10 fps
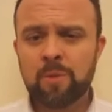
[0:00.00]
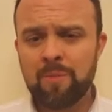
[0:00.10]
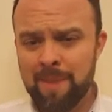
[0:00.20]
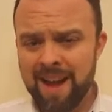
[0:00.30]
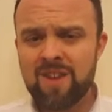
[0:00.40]
to
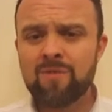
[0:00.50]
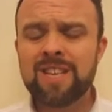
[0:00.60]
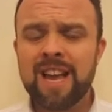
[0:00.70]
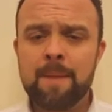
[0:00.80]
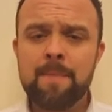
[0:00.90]
prepare your
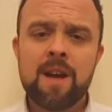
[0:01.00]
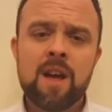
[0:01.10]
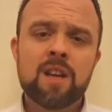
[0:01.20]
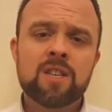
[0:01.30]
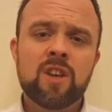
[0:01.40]
team
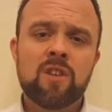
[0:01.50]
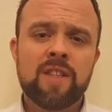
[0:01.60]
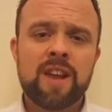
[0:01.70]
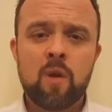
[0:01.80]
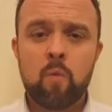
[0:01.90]
so
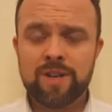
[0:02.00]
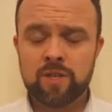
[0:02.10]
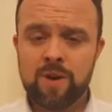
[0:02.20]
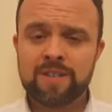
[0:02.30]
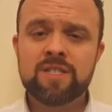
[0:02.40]
that they know
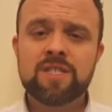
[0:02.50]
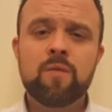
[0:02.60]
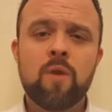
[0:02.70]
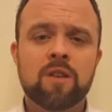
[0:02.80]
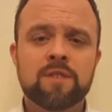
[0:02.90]
which questions
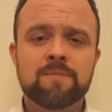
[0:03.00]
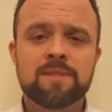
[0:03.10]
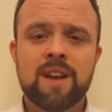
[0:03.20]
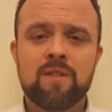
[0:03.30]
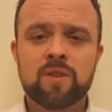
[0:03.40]
to ask
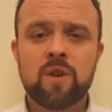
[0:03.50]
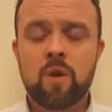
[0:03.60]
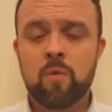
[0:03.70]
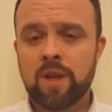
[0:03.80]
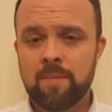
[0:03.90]
themselves
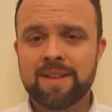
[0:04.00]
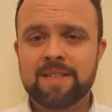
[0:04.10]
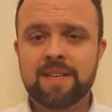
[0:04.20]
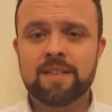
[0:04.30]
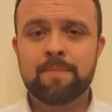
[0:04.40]
when
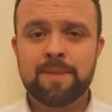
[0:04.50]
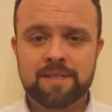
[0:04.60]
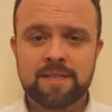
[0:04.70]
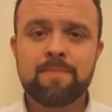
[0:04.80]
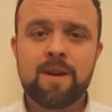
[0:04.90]
committing to
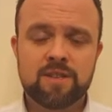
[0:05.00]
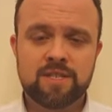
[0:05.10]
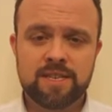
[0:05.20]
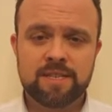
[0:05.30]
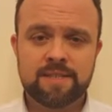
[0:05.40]
business
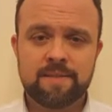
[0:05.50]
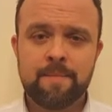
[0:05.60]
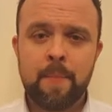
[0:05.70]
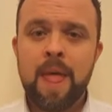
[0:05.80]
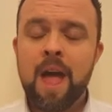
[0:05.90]
purchases.
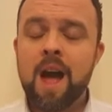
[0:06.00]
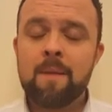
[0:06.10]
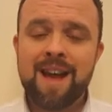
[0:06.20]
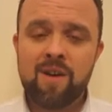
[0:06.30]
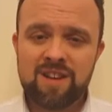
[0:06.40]

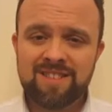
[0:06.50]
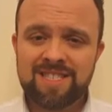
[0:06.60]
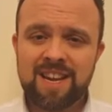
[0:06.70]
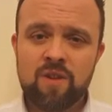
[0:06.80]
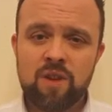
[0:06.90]
I'm now going to
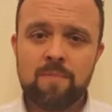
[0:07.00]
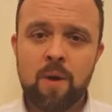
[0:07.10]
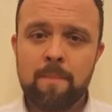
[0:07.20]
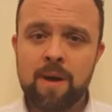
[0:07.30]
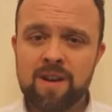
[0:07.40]
tell you
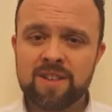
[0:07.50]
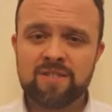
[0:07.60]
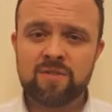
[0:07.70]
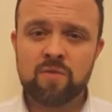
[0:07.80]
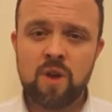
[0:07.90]
my
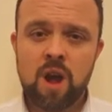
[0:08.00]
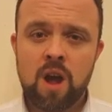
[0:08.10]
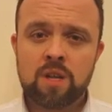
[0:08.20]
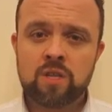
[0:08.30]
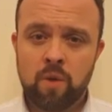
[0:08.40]
personal
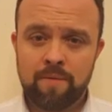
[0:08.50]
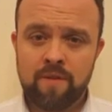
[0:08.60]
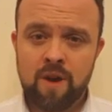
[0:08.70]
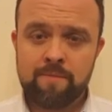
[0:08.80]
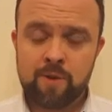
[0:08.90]
top
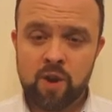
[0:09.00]
5